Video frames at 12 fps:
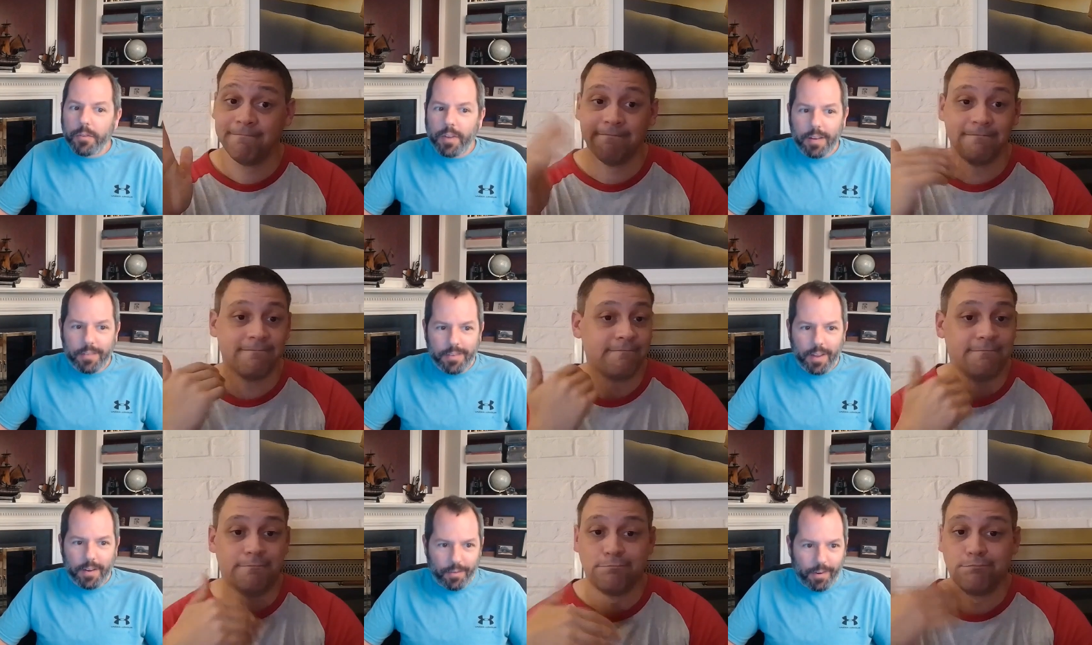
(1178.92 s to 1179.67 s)
Speaker 1: it, was kind of
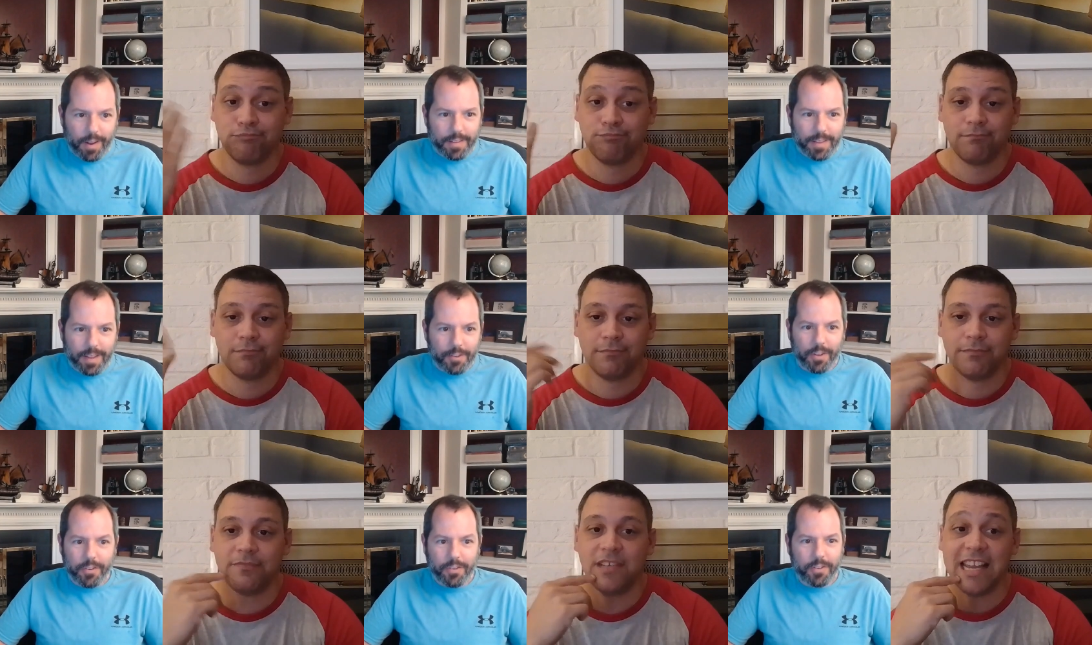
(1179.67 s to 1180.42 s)
sudden right they
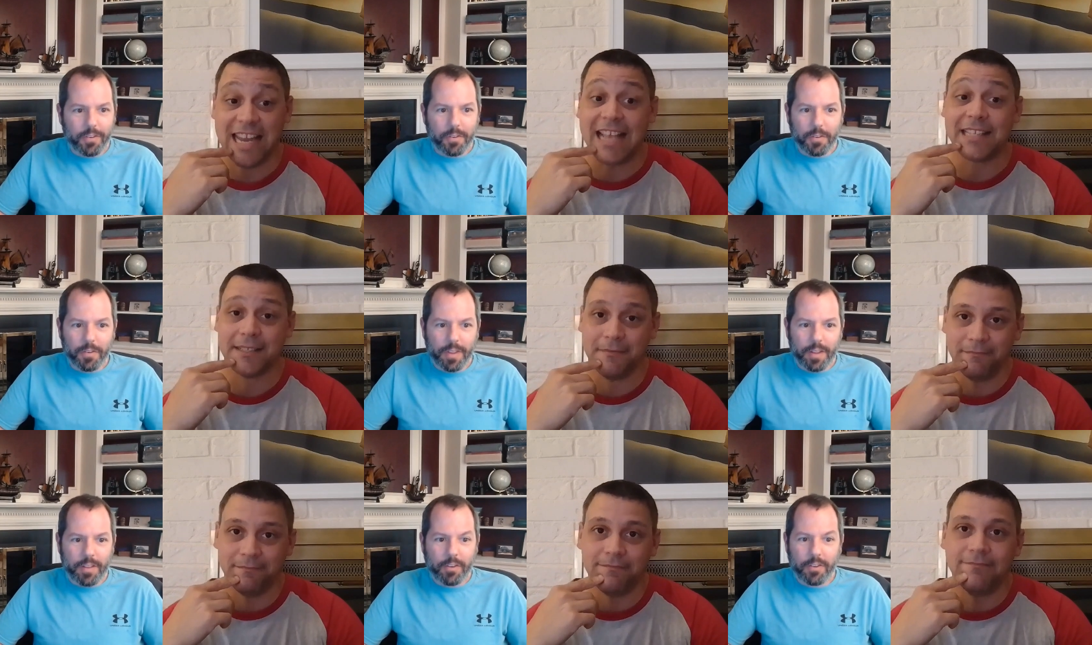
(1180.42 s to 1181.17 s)
just
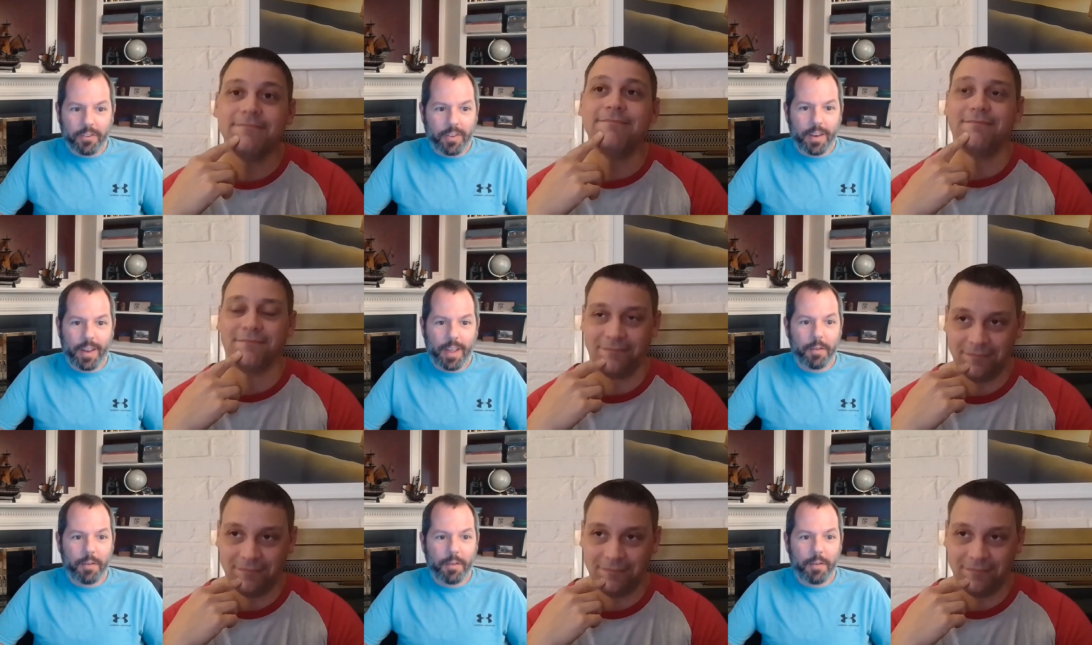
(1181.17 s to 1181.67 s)
yes they just said mm-hmm.